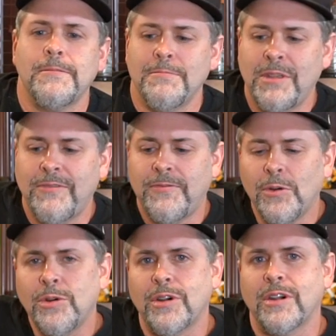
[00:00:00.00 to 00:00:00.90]

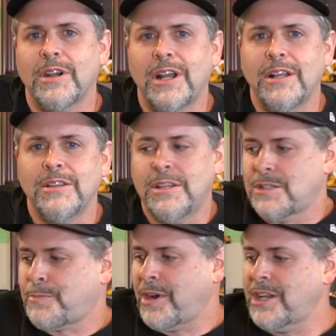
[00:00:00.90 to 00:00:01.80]
before
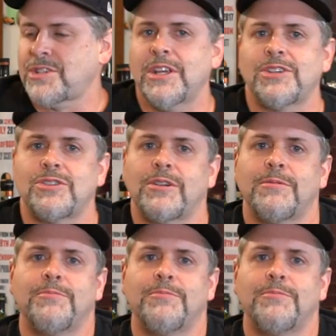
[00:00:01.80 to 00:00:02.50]
this predecessor,